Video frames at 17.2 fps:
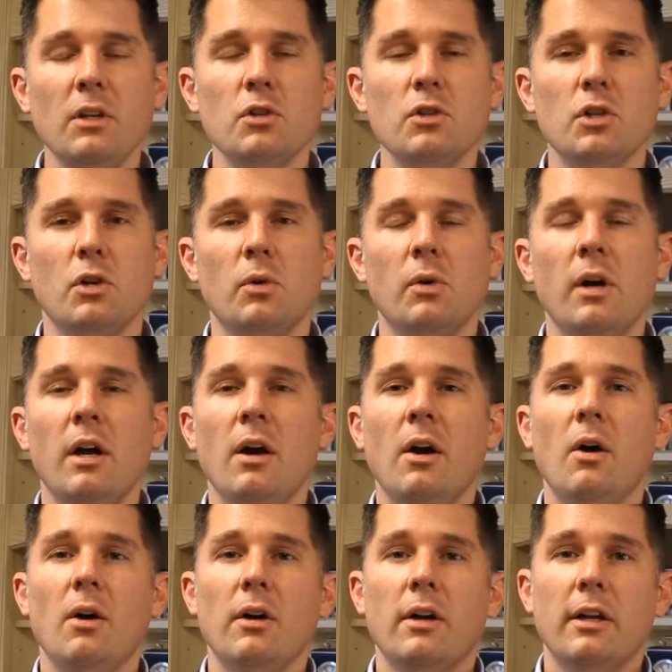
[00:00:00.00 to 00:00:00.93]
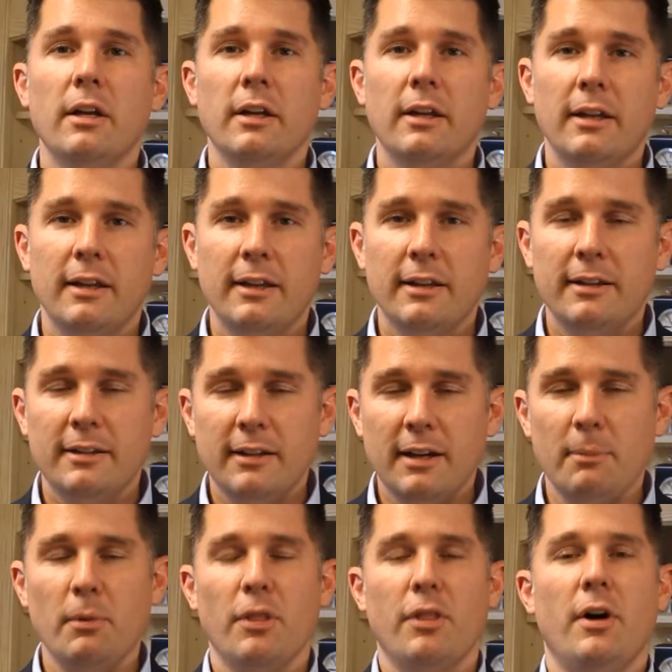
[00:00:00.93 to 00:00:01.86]
So a
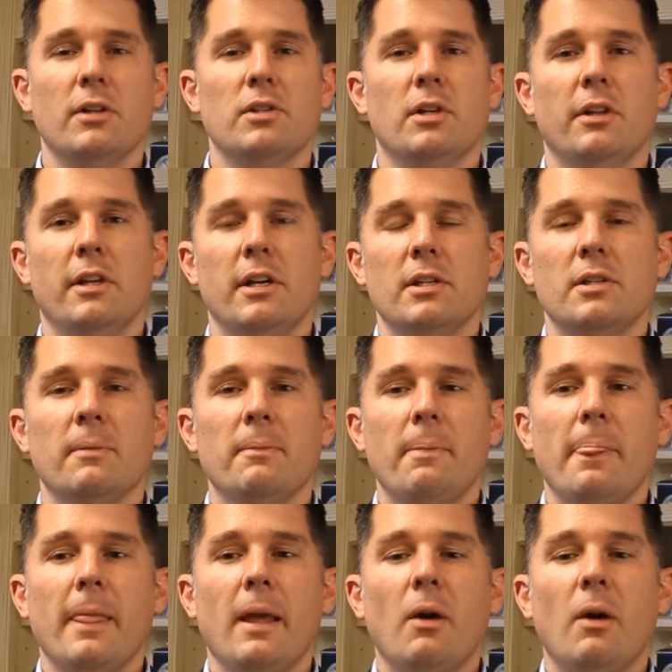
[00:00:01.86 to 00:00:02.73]
couple thoughts on this.